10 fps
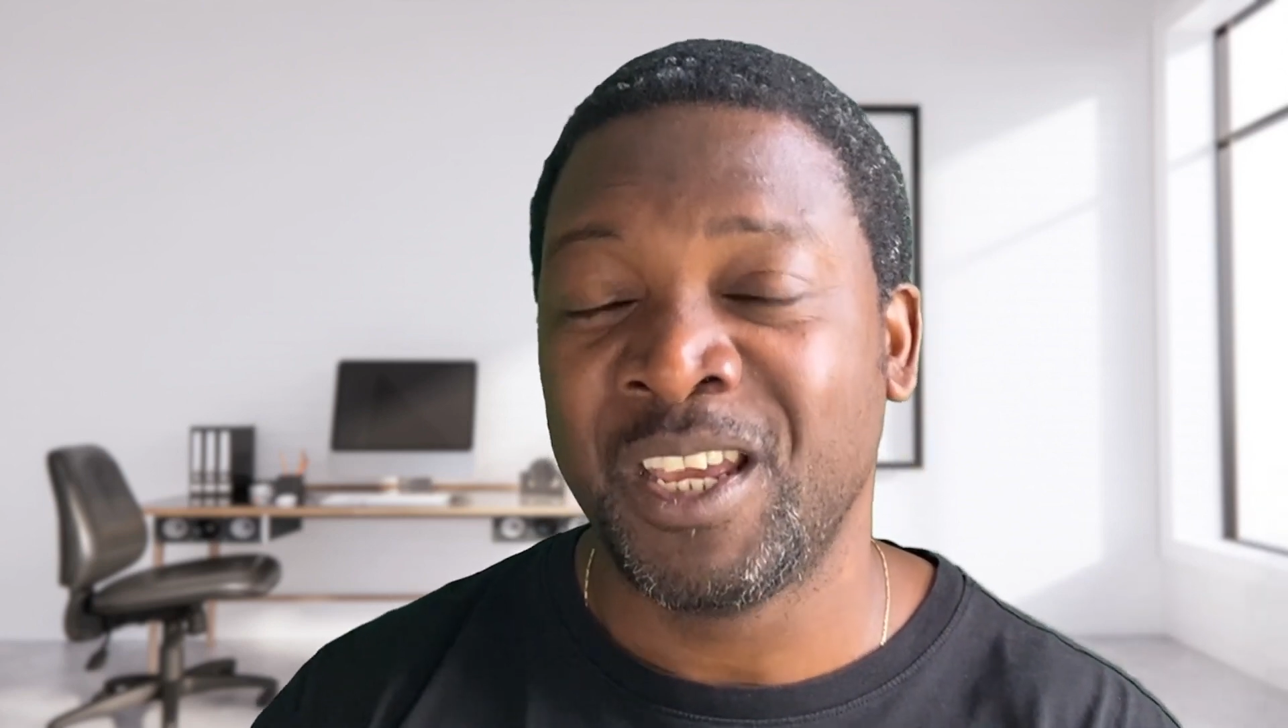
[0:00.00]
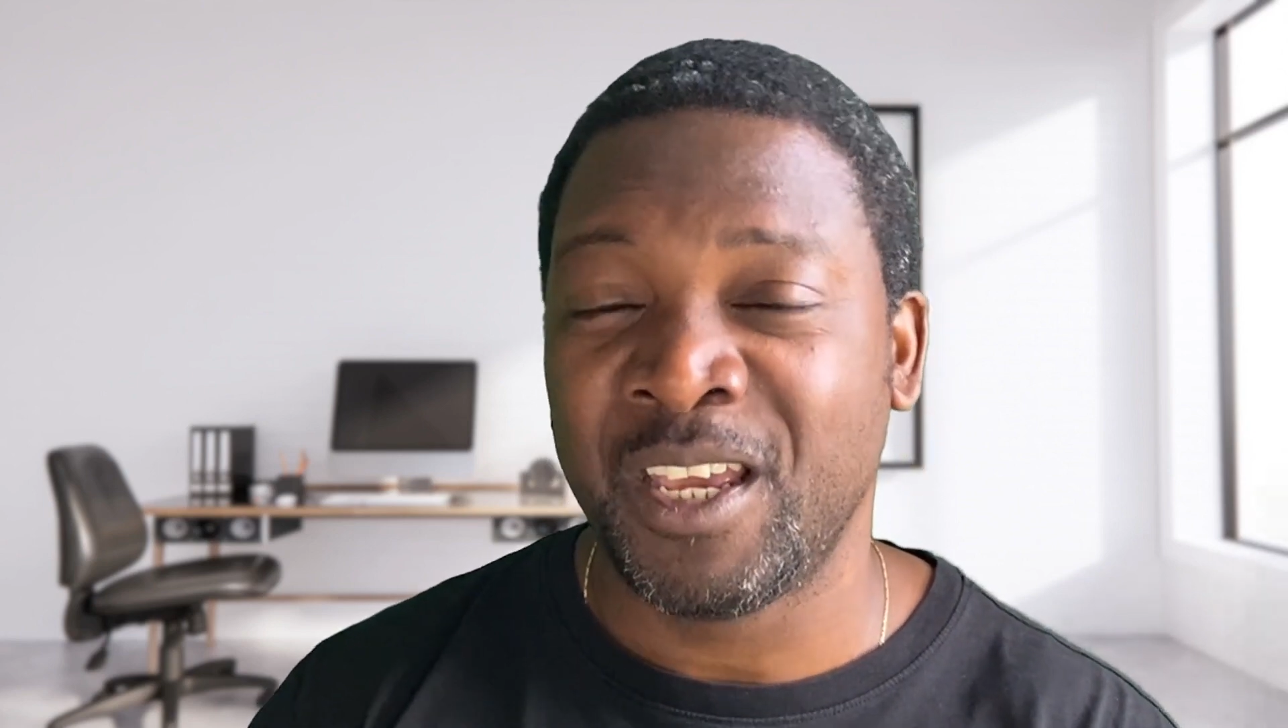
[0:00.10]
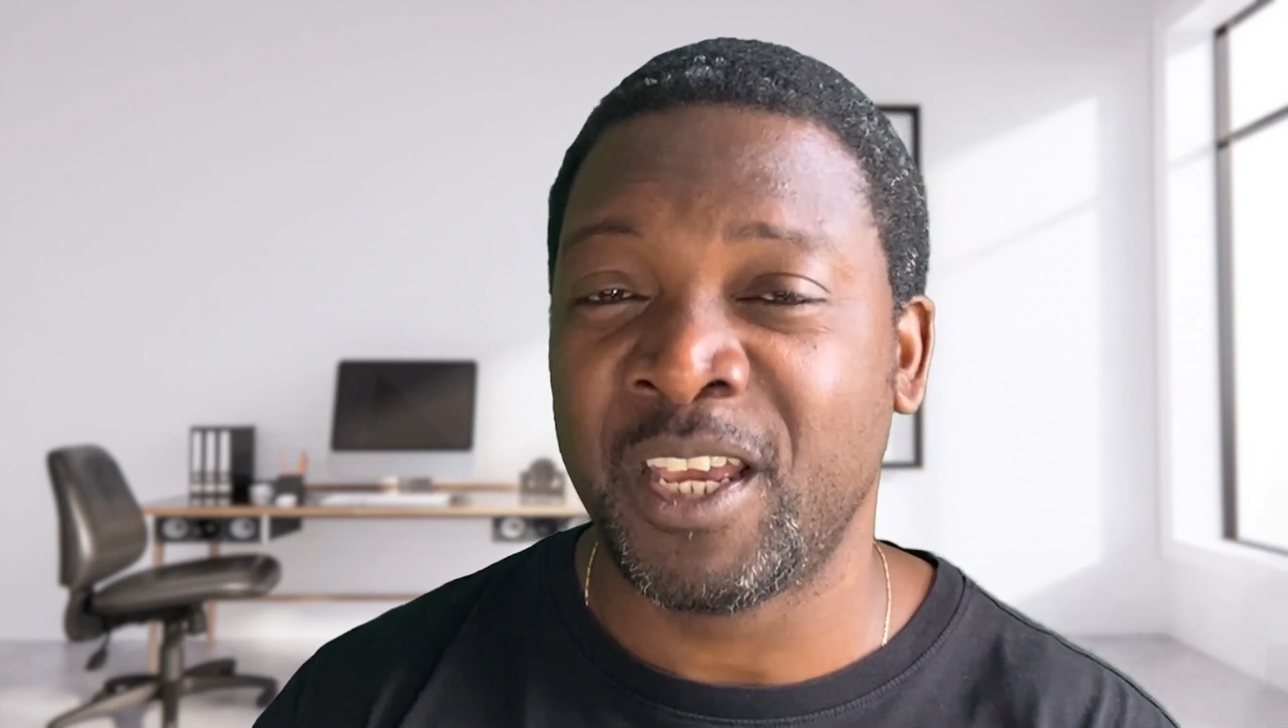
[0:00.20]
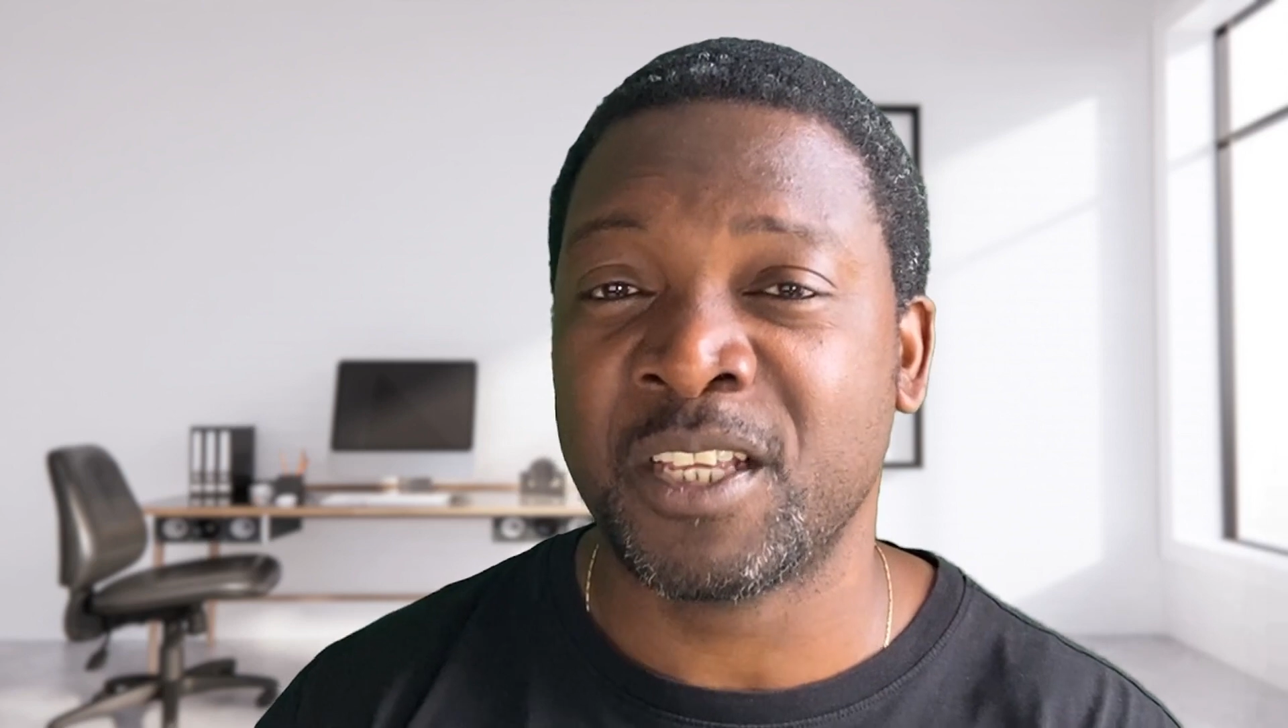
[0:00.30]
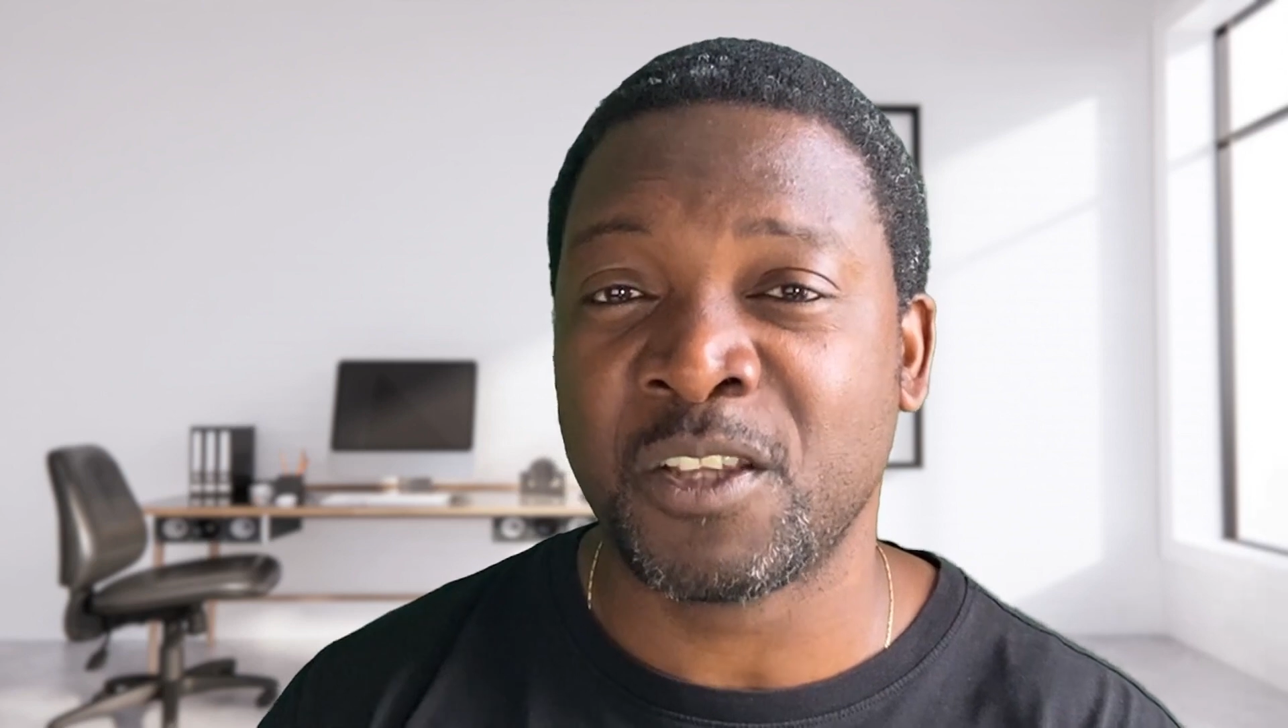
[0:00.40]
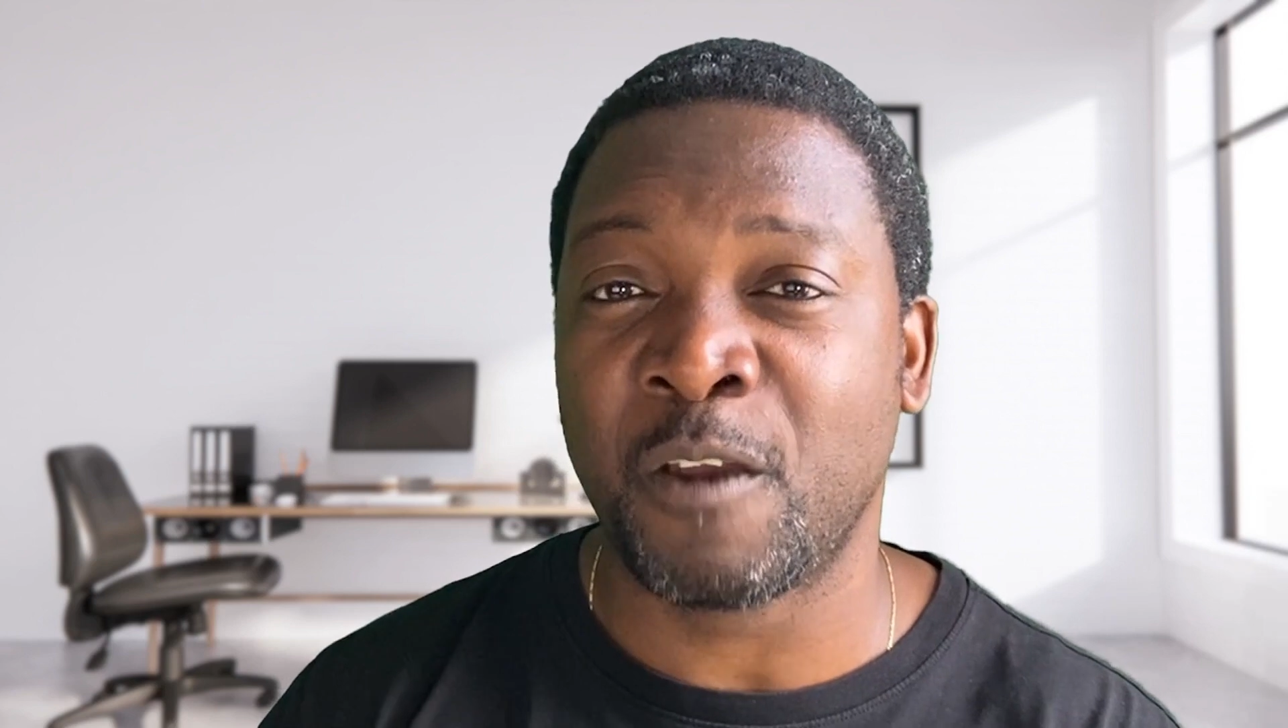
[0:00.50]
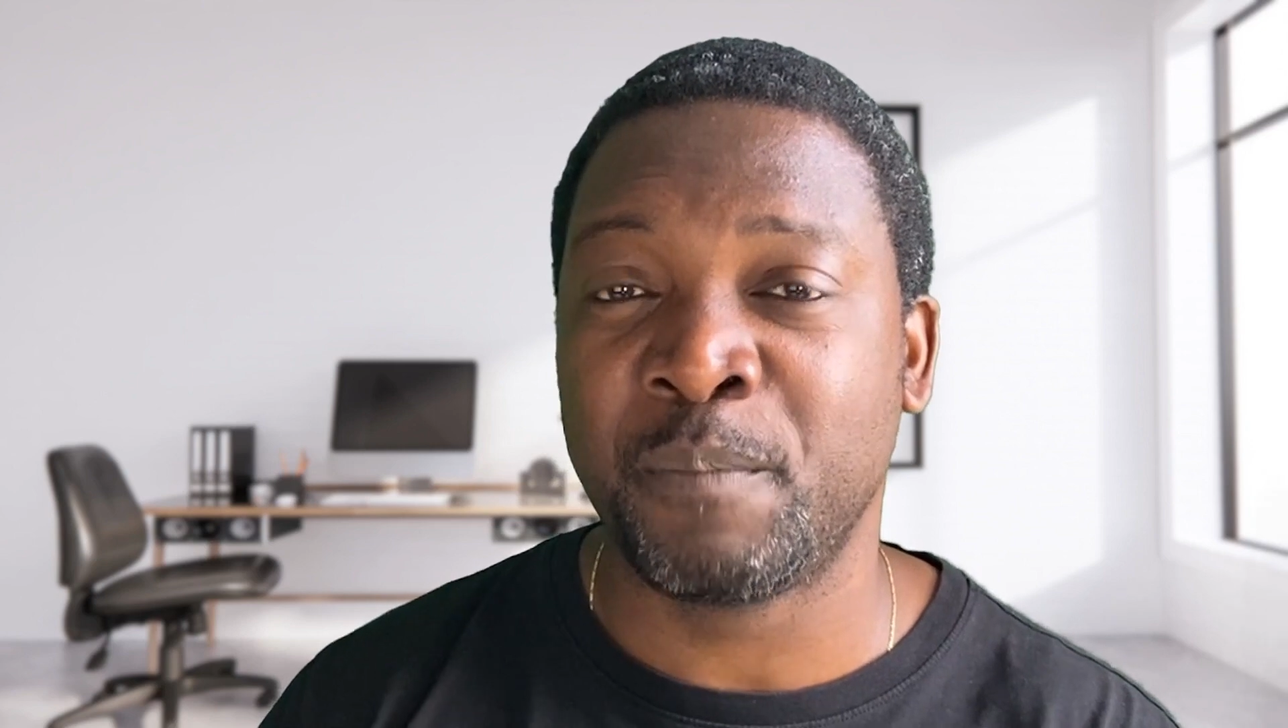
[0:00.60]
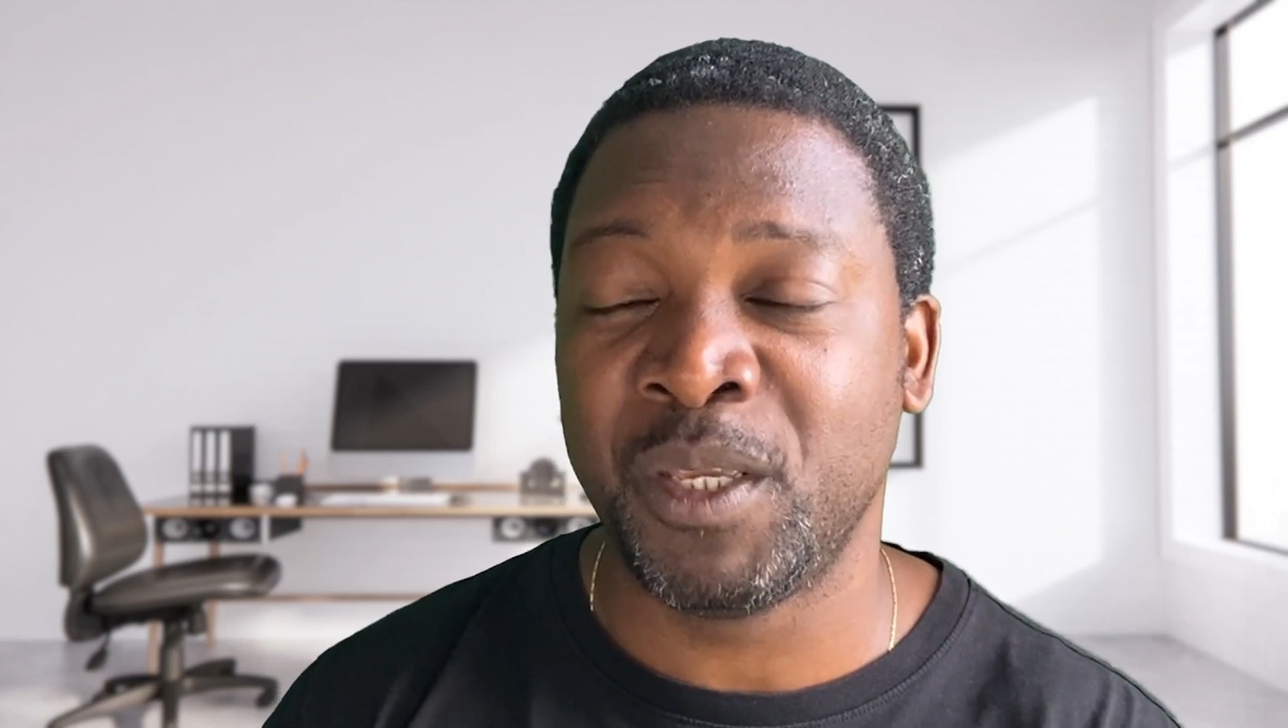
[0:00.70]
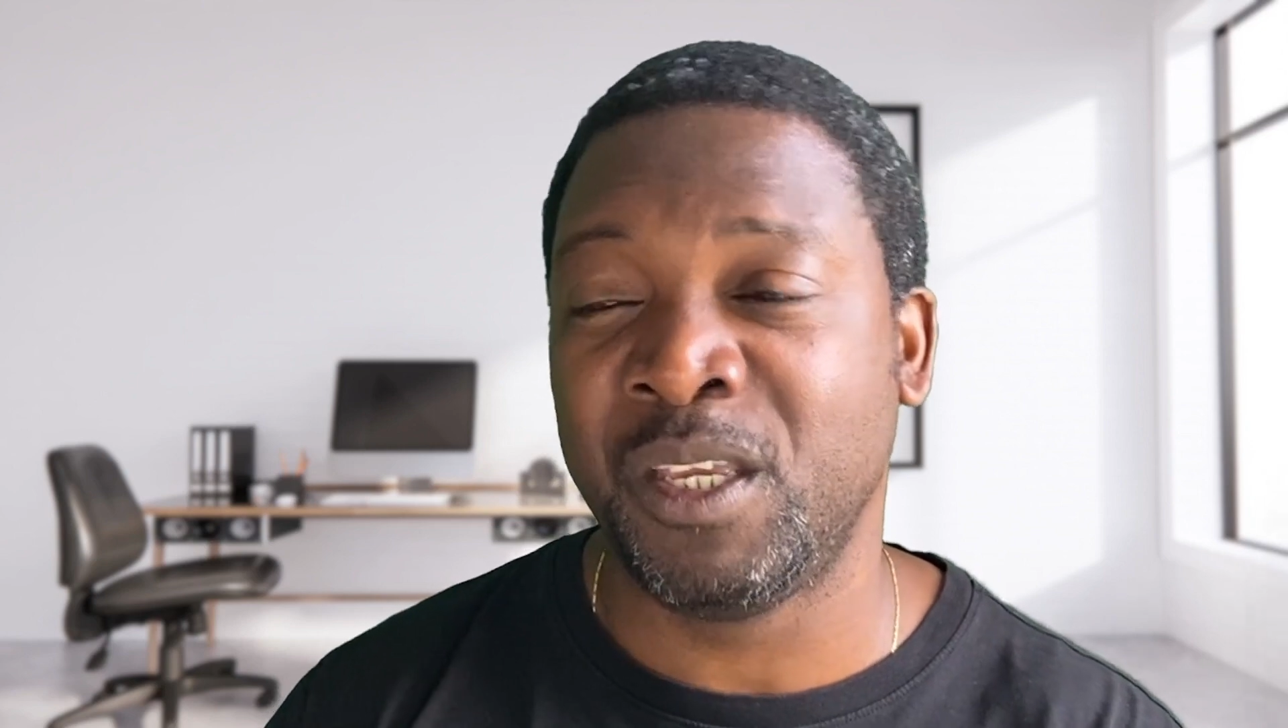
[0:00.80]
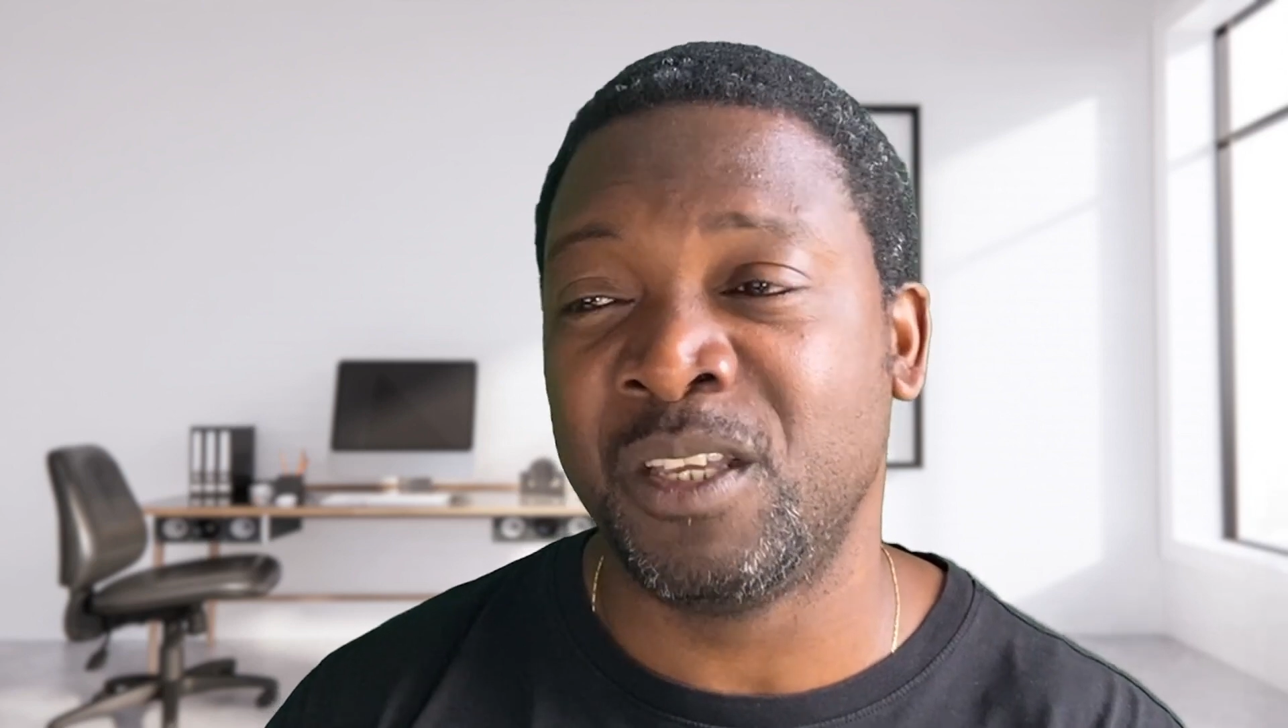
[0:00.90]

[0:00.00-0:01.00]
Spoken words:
XRP